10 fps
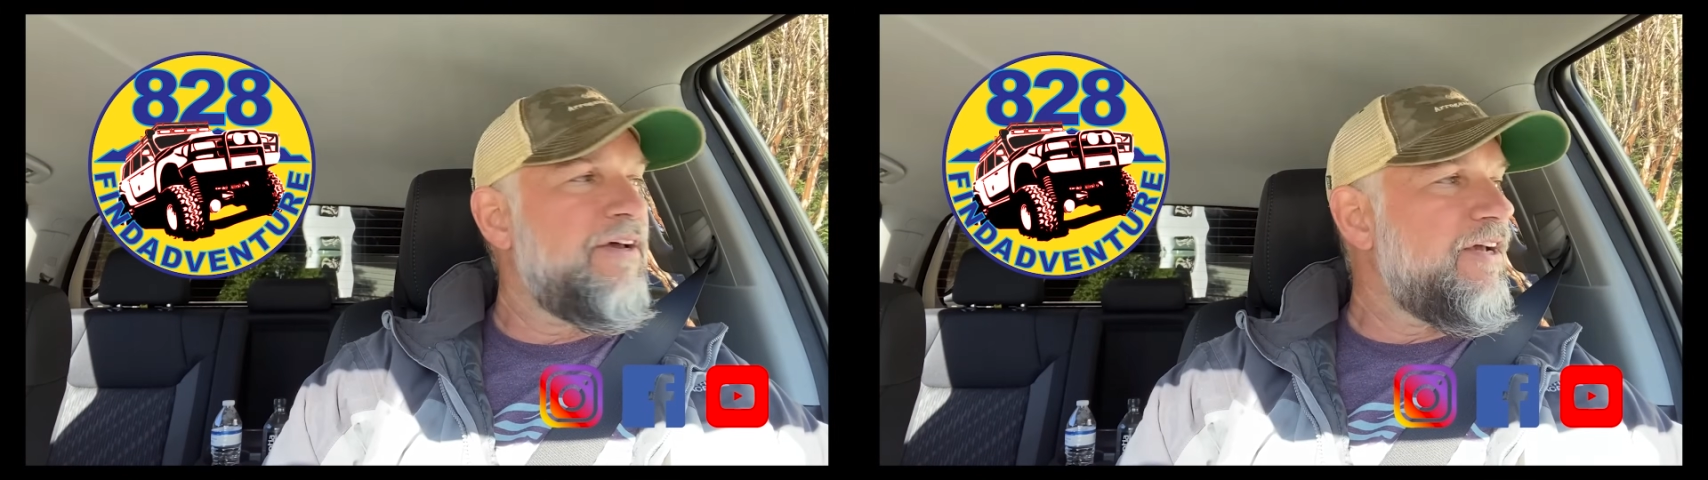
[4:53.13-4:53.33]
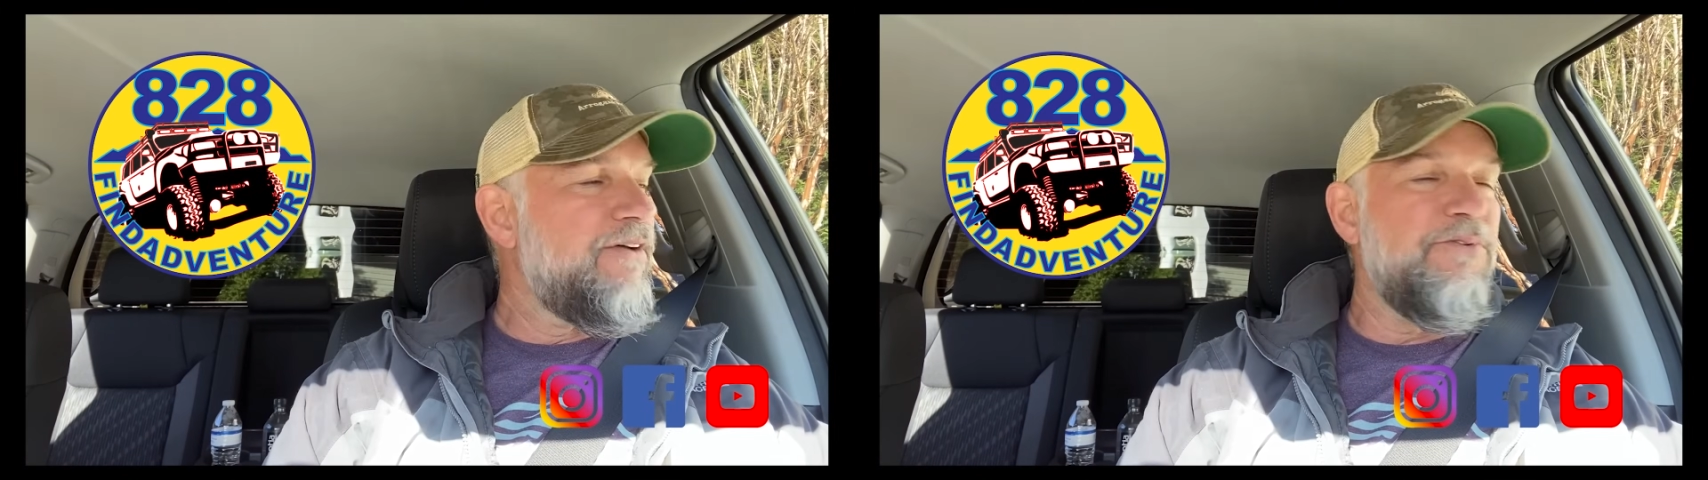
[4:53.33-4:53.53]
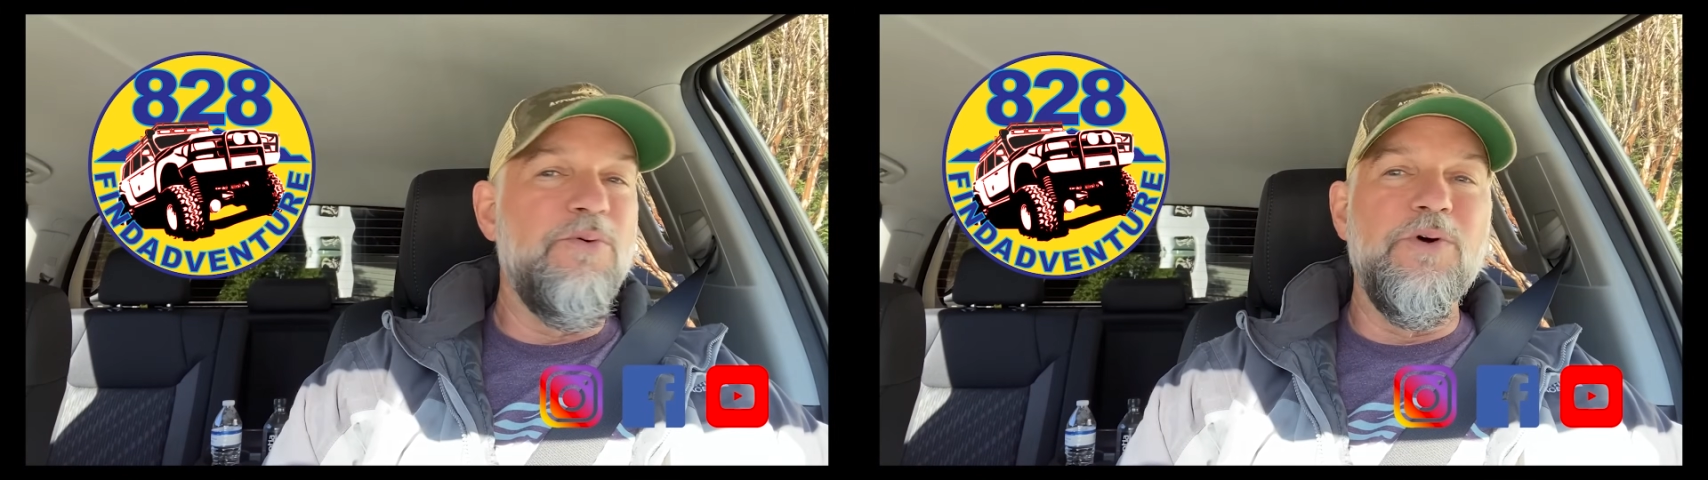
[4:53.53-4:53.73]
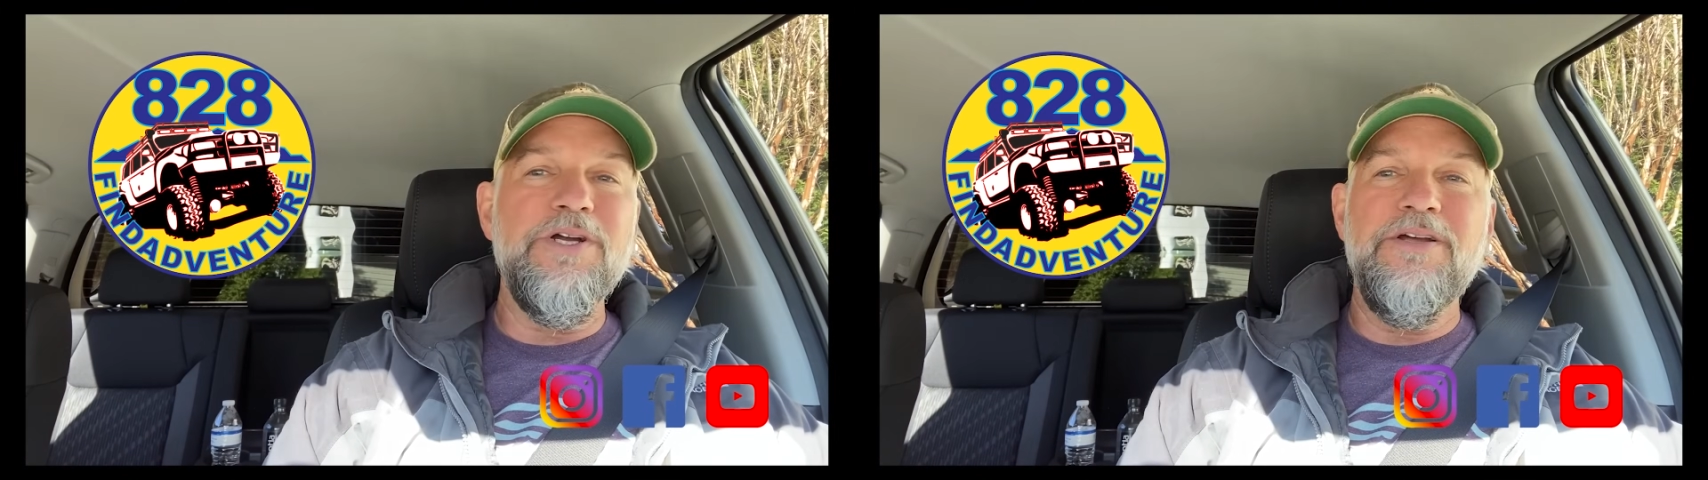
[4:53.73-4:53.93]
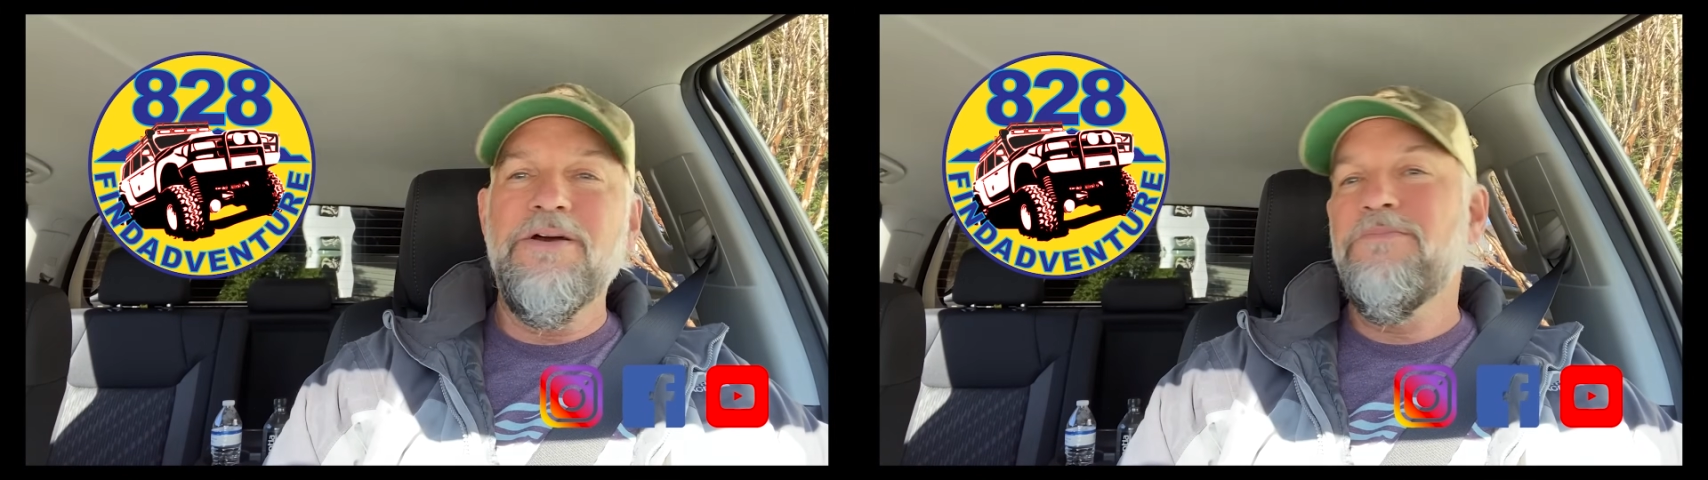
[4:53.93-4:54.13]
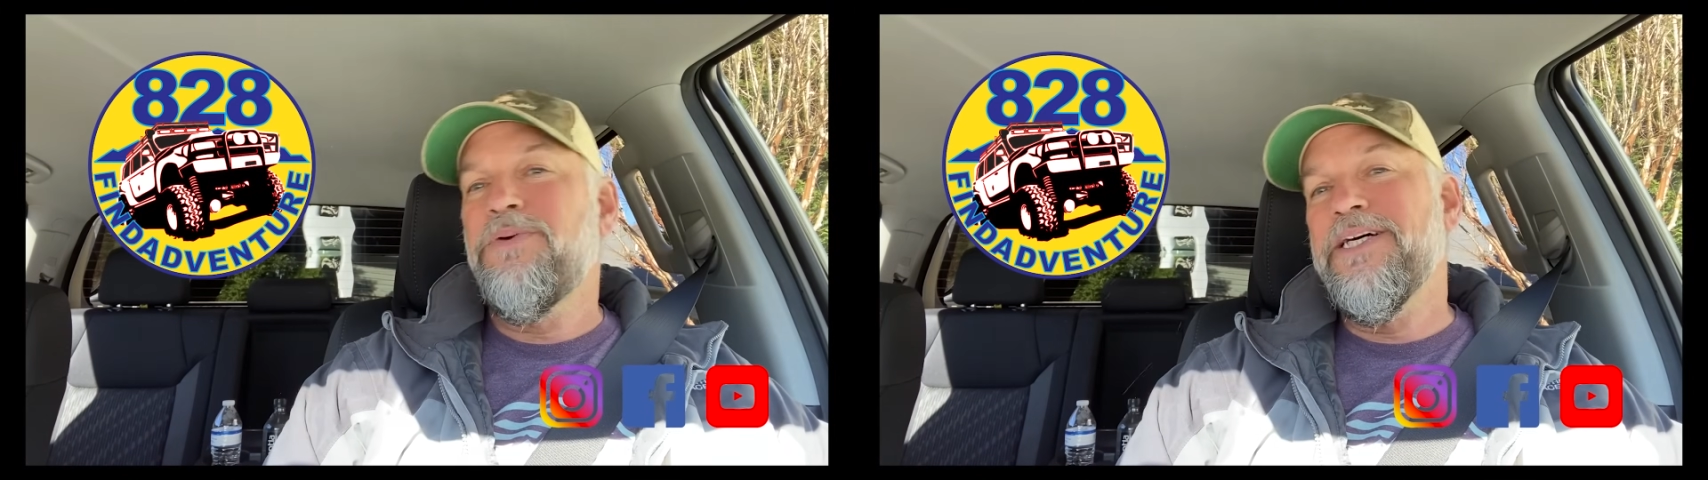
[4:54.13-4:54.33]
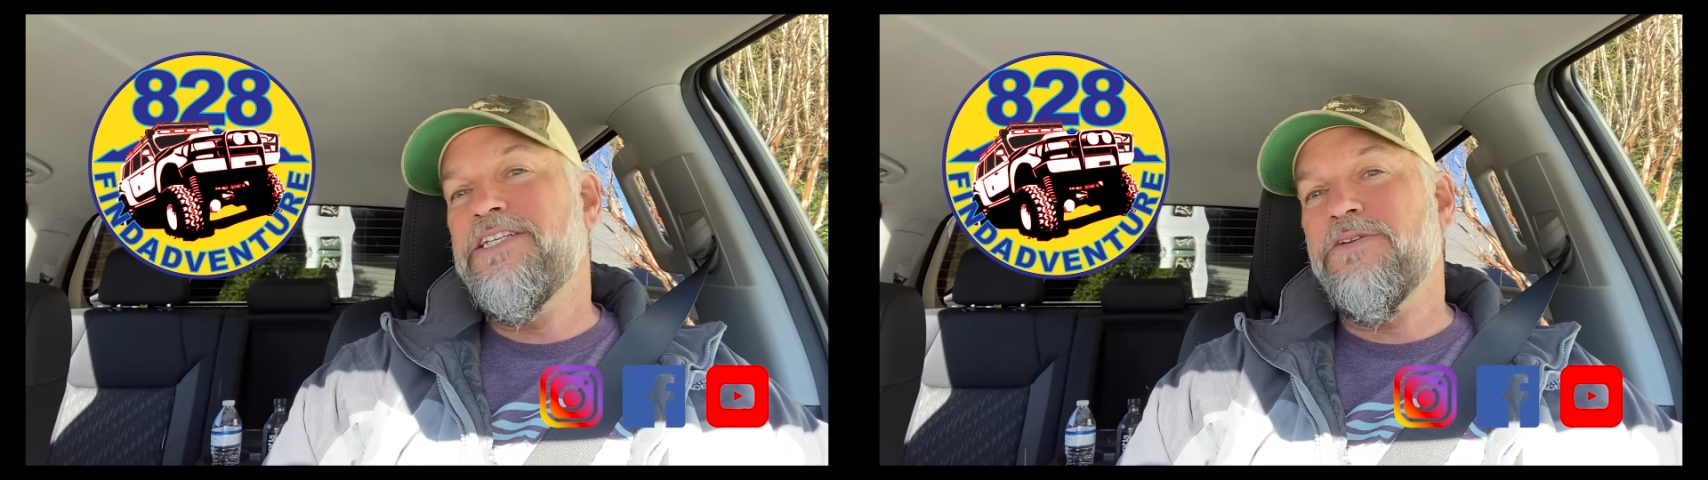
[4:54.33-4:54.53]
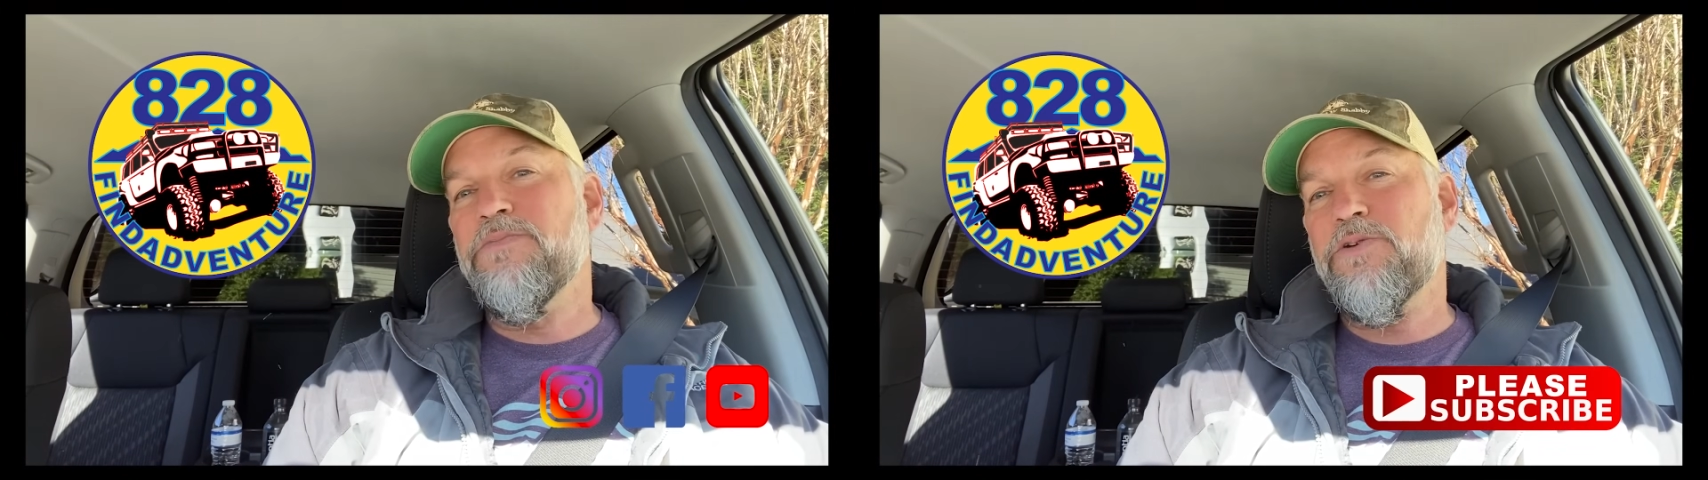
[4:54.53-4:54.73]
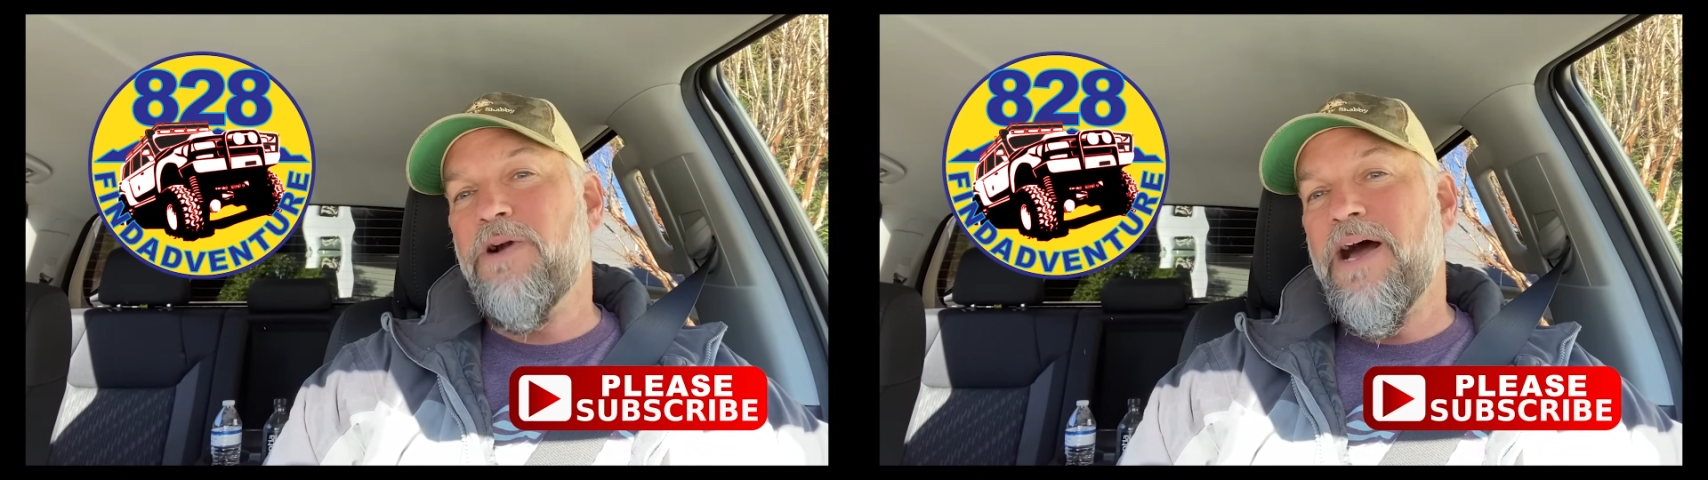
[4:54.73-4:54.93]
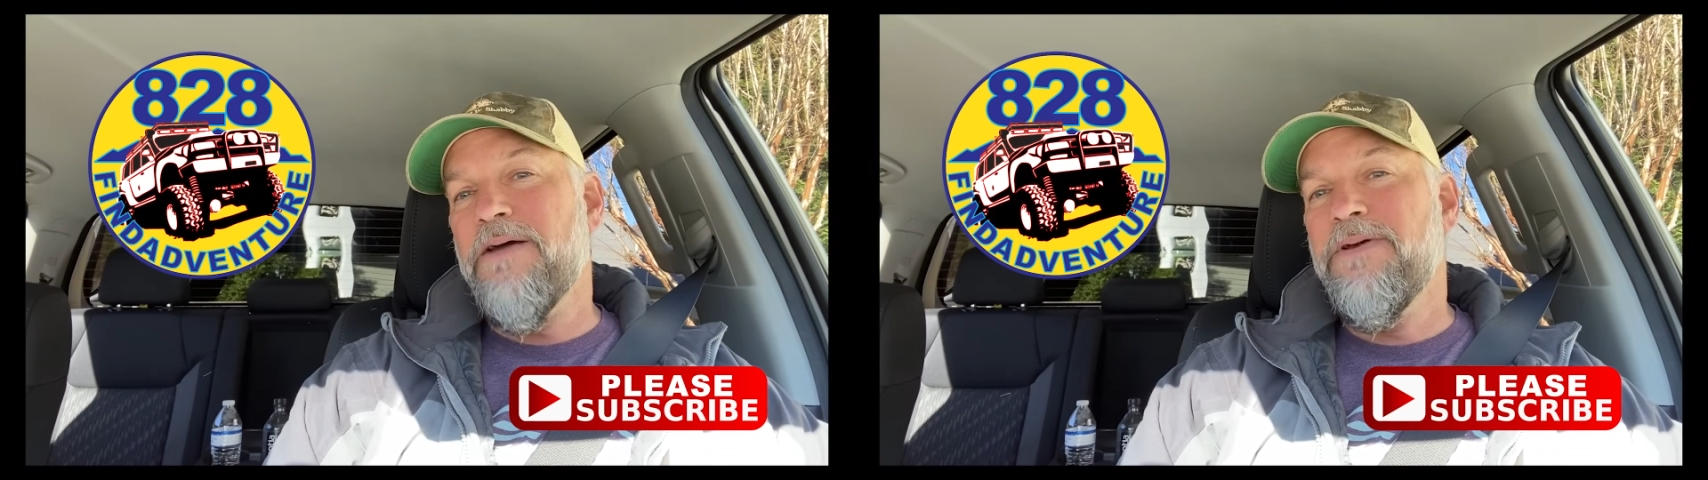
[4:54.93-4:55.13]
If you would, please
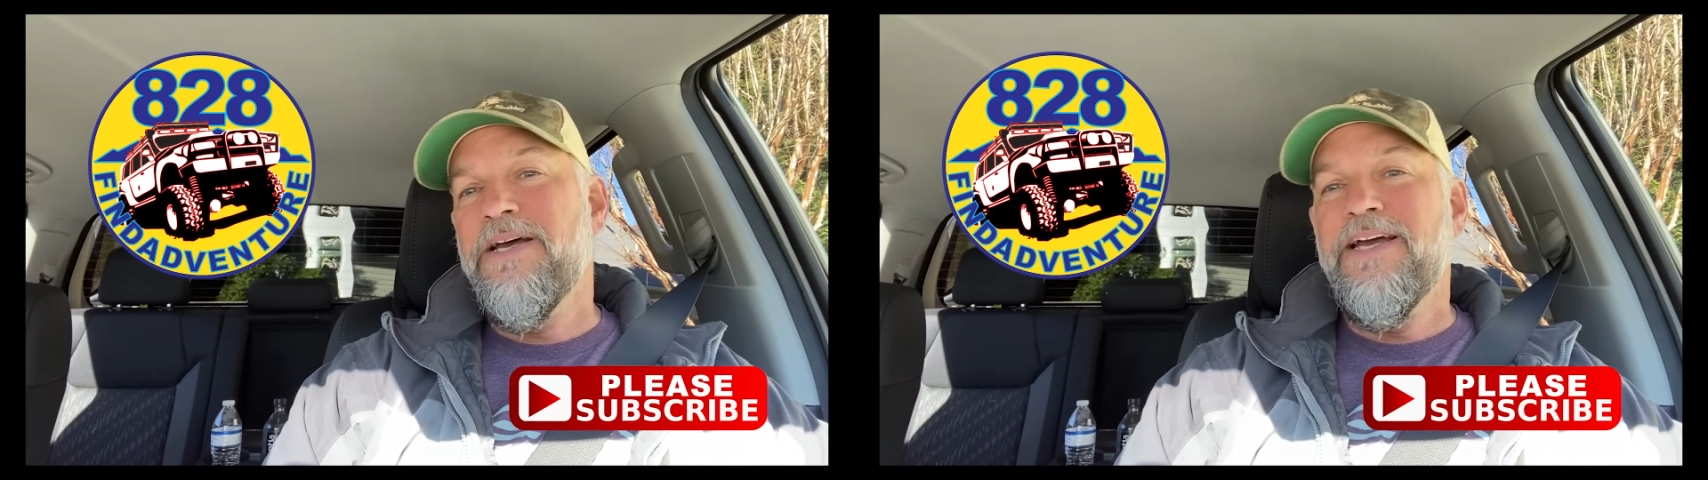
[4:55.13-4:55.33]
subscribe